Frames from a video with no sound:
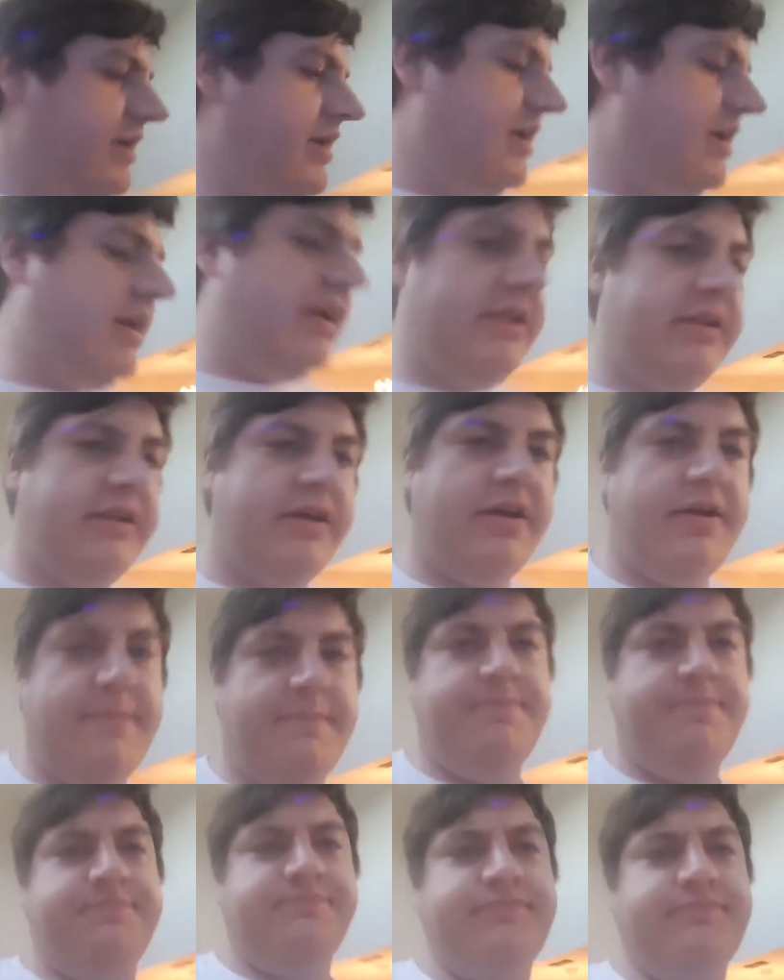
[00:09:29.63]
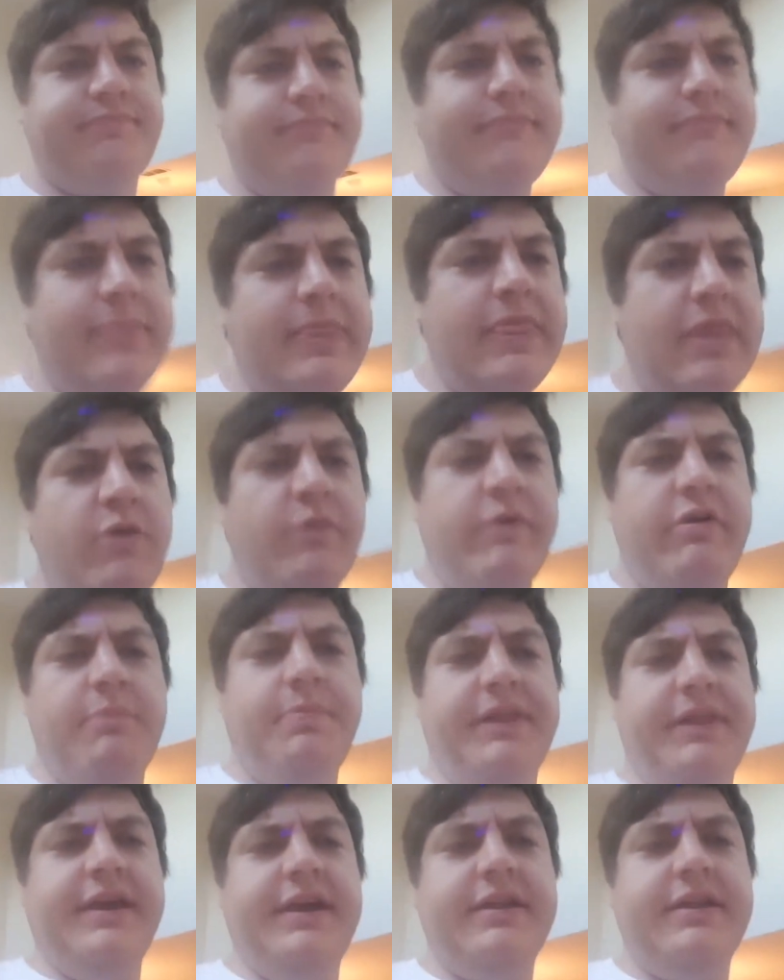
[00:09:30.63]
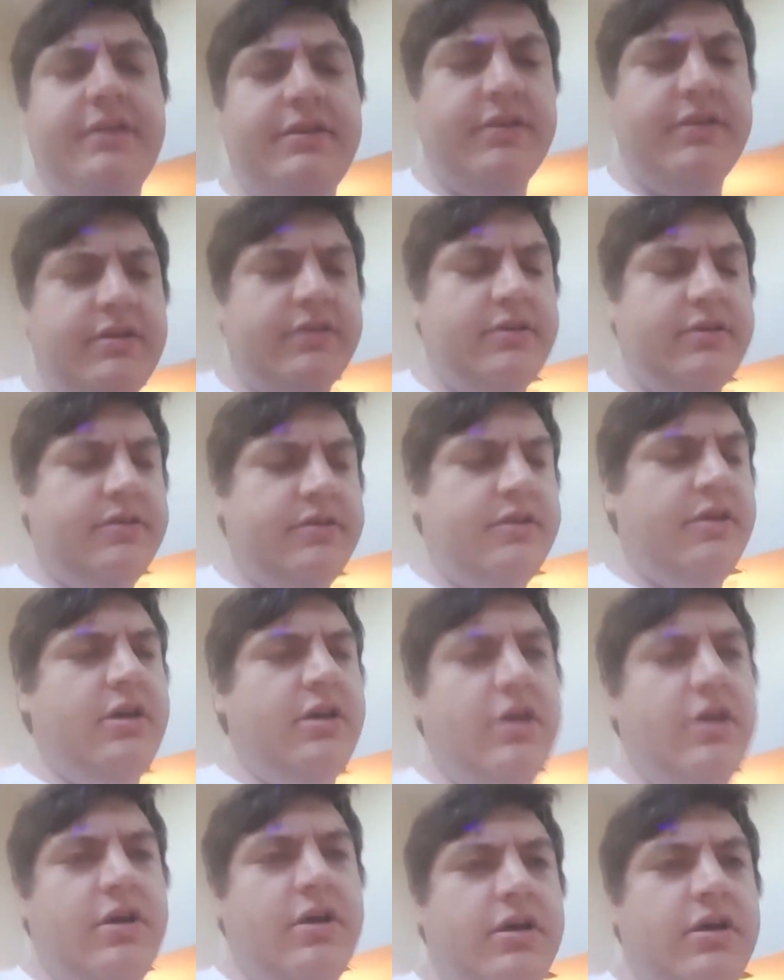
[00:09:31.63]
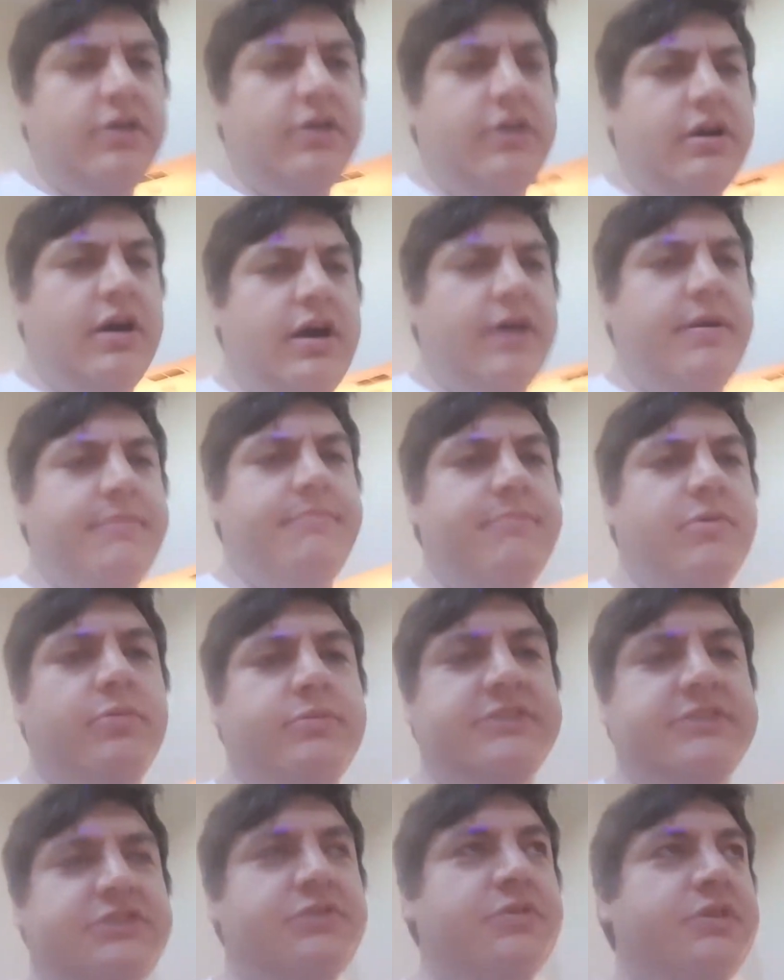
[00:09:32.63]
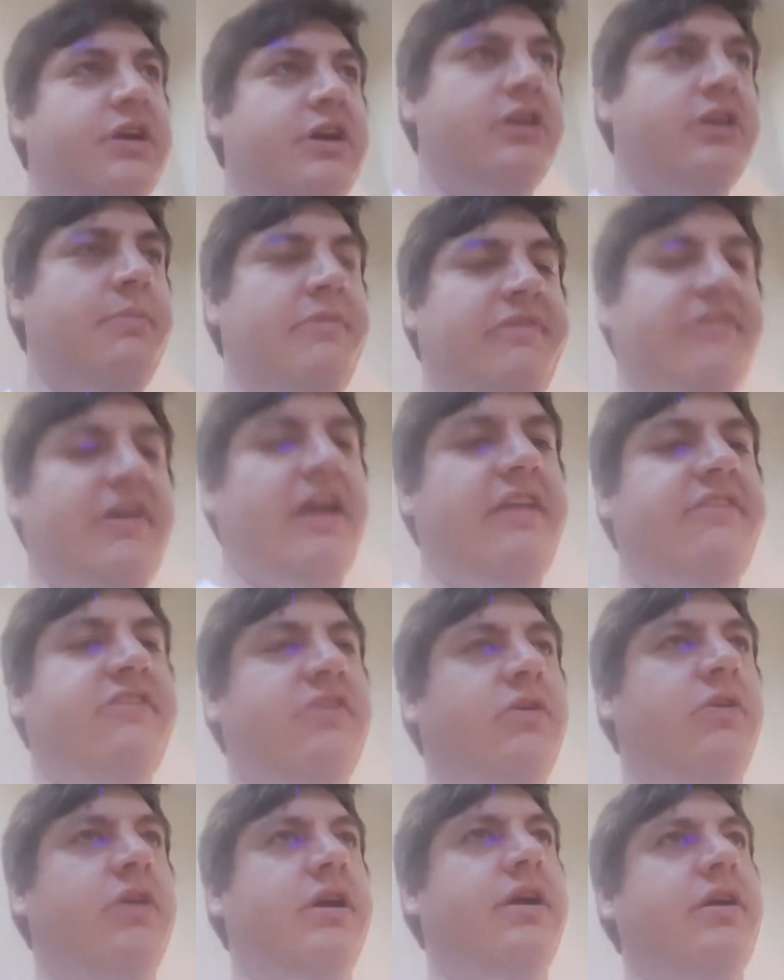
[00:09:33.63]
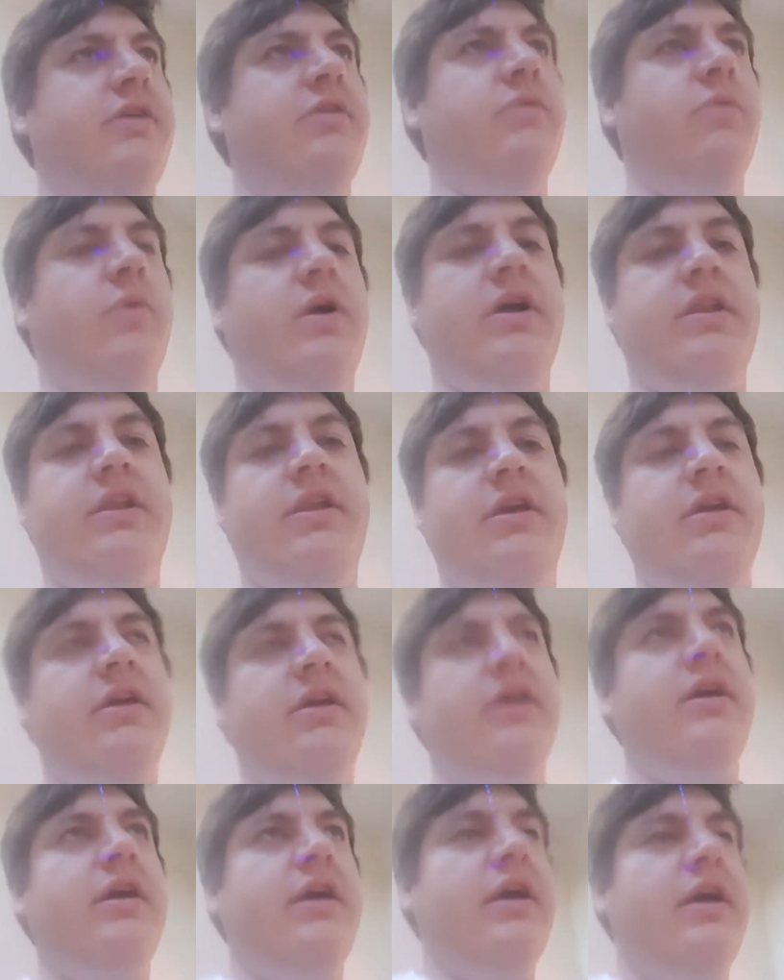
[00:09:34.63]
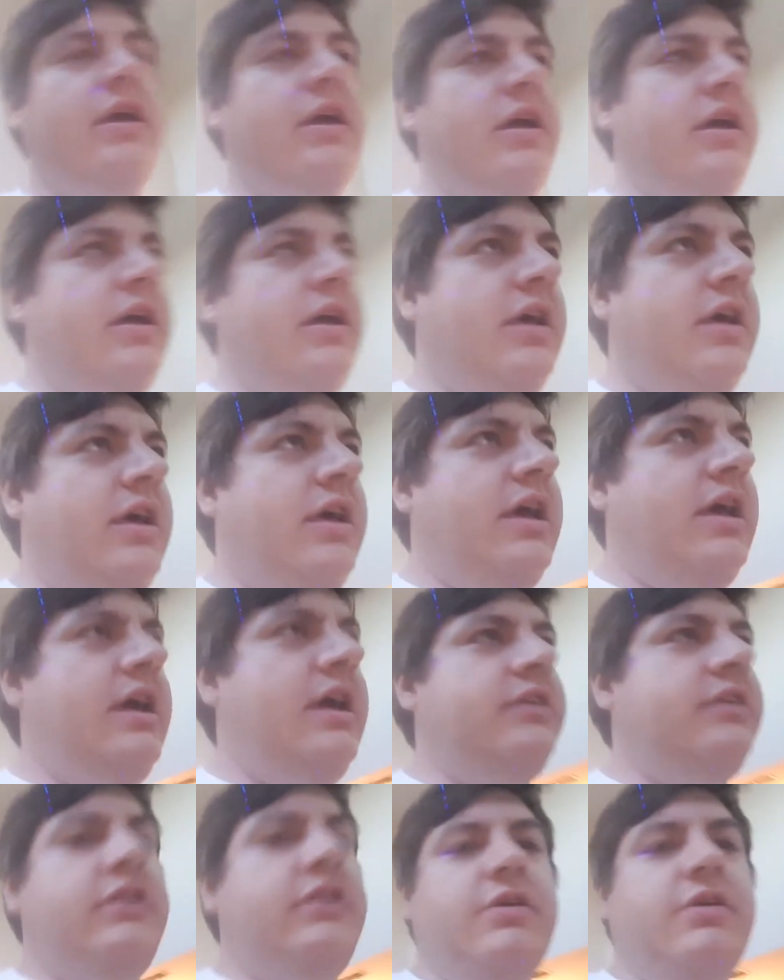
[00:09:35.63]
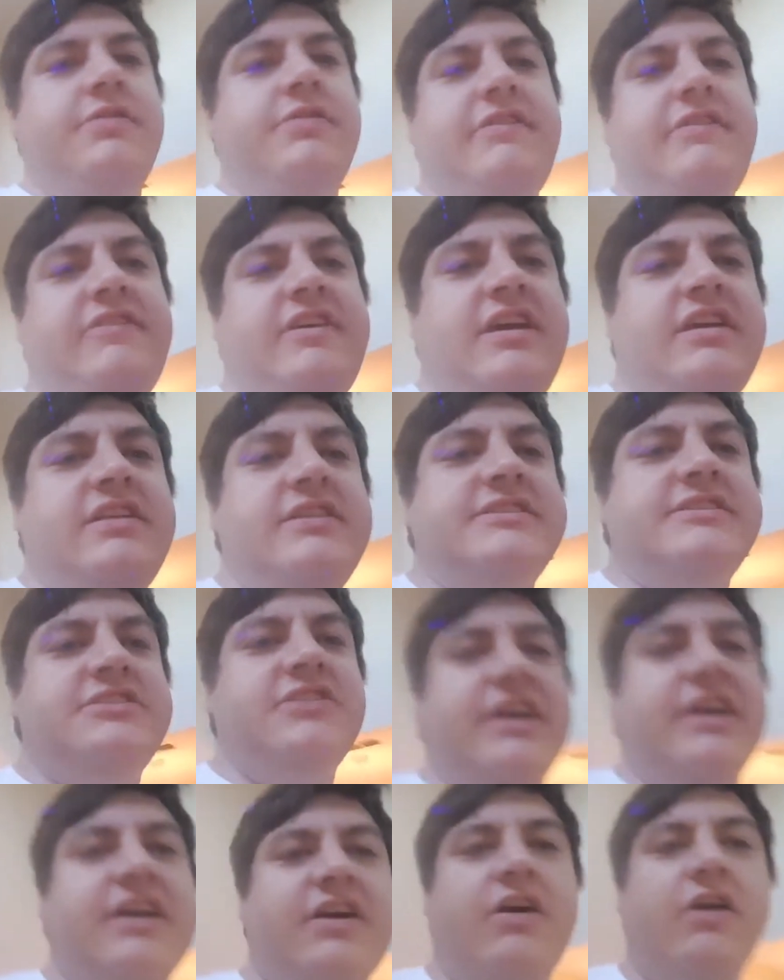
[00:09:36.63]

and we were playing Mobile Suit Gundam Side Story 1. And you know, this kid is like a